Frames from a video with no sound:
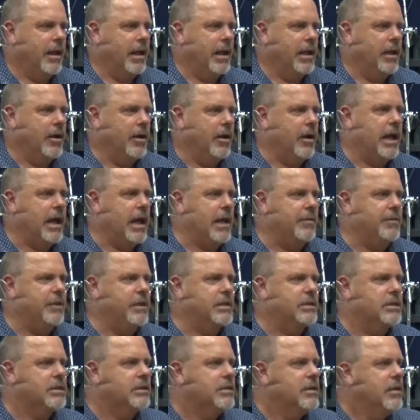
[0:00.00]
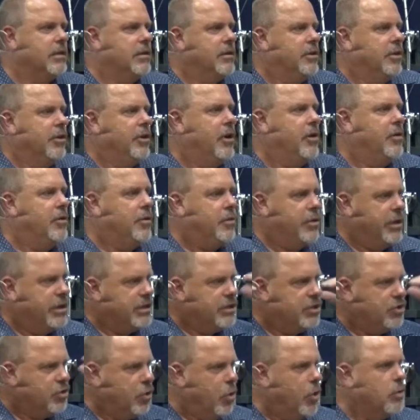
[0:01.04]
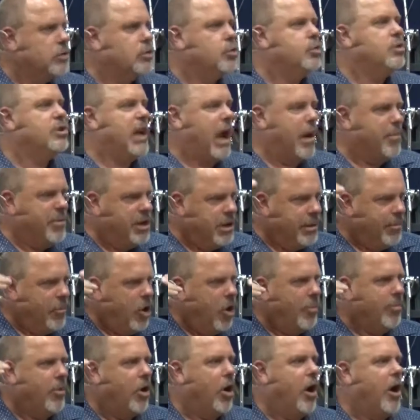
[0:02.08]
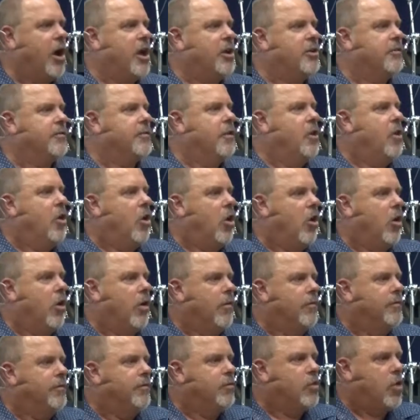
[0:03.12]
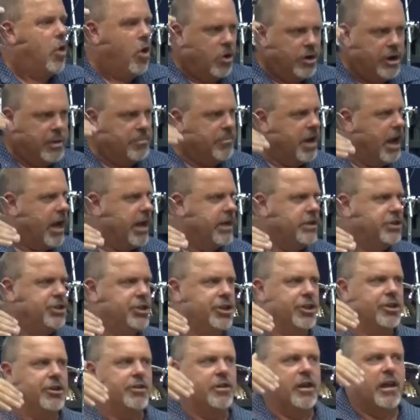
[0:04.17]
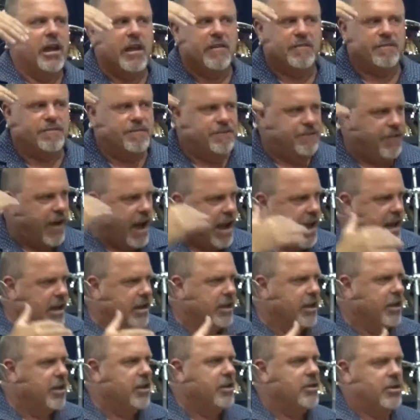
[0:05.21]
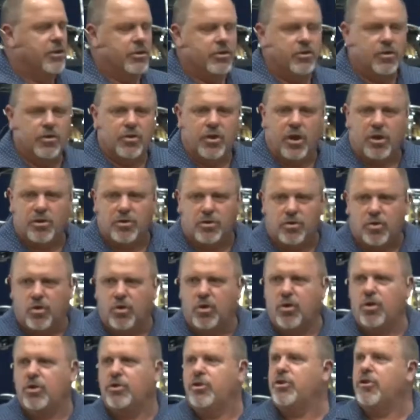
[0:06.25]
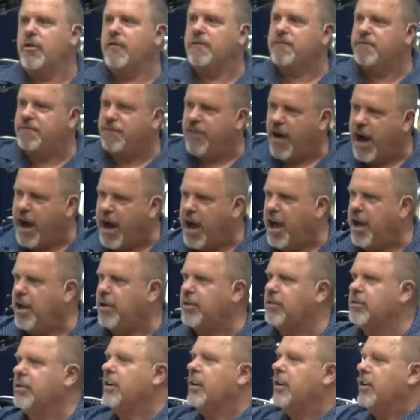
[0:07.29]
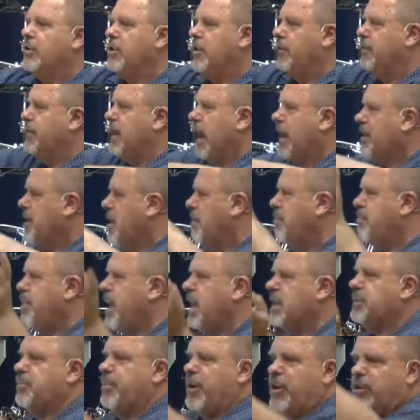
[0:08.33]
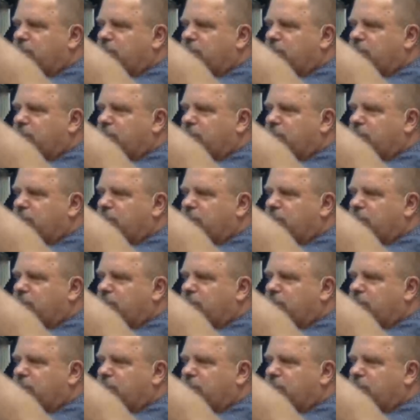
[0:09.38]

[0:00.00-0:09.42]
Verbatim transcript: And I had this, you know, these thoughts would come into my mind of, of condemnation and failure. You're no good. You've failed. You've done your best,